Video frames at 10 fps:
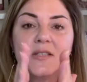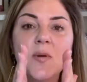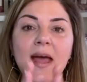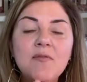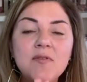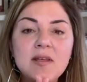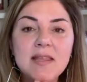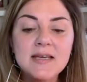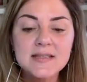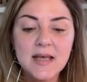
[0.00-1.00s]
So
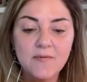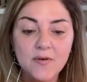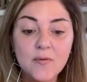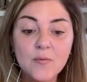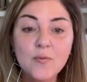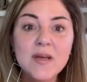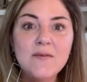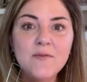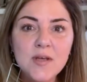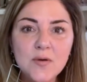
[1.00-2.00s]
everything is up for
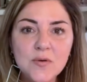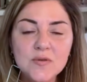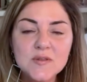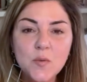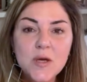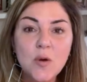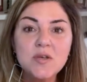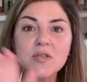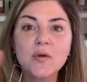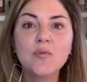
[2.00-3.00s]
review. So we go
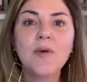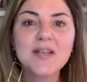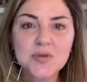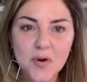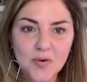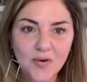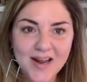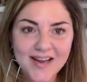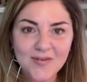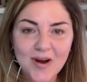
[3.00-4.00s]
into the
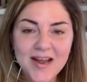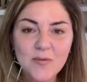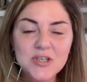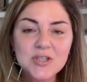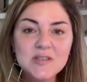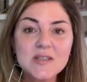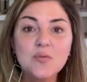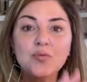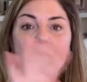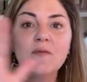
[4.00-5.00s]
retrograde, right? Which is
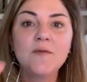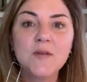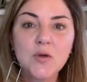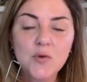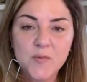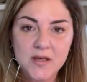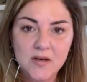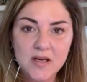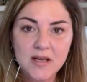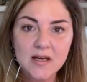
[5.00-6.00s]
the review
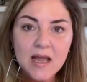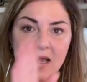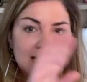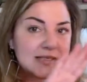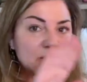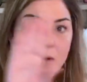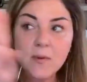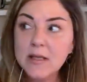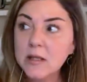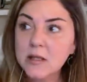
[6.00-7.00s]
period. It's where
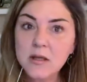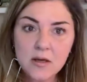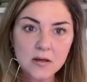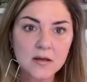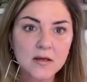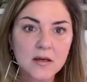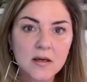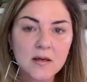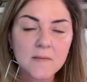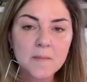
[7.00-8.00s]
we look,
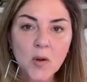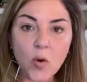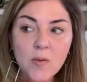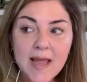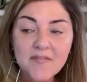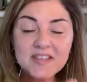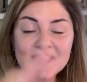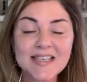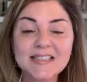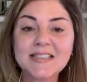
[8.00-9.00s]
or we have the
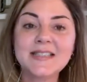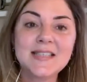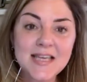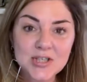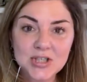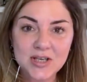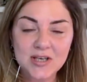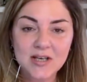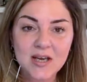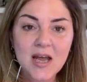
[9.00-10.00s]

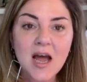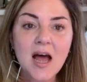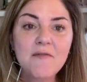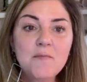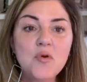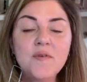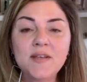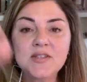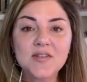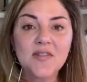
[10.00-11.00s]
sensation of
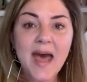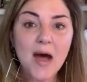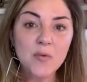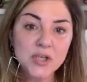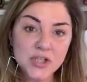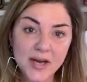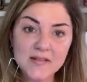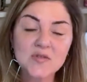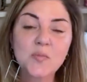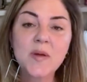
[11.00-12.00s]
moving to that which
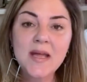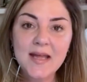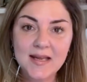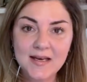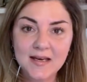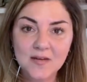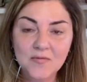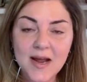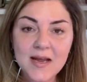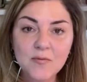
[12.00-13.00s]
has been,
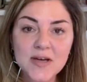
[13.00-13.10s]
right?